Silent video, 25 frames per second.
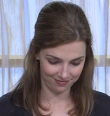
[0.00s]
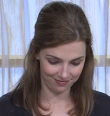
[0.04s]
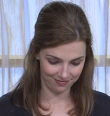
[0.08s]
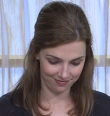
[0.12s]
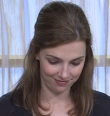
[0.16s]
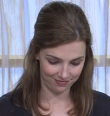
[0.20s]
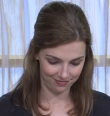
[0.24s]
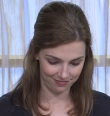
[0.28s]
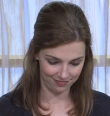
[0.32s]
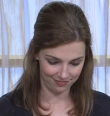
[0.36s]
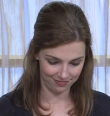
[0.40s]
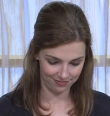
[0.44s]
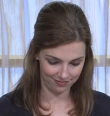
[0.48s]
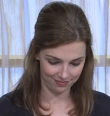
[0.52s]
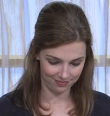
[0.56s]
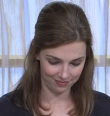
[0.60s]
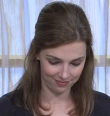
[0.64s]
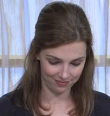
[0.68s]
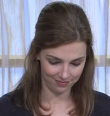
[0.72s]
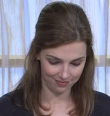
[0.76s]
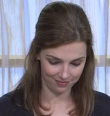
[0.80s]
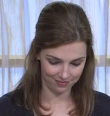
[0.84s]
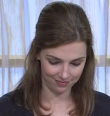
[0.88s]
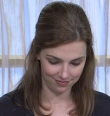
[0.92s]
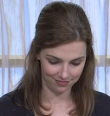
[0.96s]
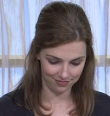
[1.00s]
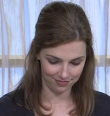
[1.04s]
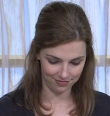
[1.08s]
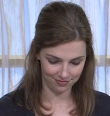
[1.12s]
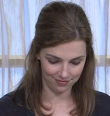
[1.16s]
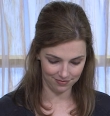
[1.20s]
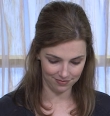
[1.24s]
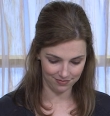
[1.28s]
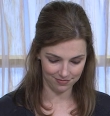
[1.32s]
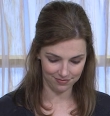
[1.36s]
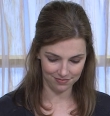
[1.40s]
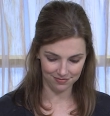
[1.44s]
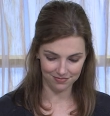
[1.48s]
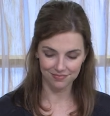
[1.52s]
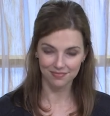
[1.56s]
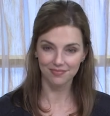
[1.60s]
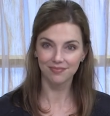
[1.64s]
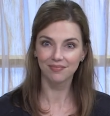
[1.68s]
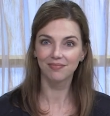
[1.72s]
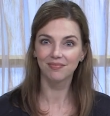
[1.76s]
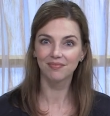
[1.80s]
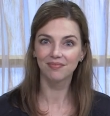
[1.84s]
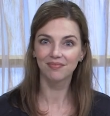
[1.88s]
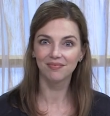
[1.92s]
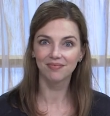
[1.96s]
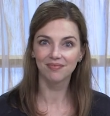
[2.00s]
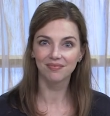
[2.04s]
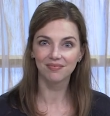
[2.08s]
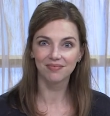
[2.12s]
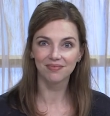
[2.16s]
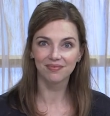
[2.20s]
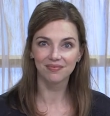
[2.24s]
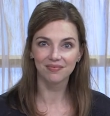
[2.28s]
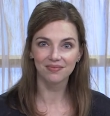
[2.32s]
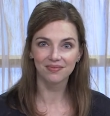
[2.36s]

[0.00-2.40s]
(silence)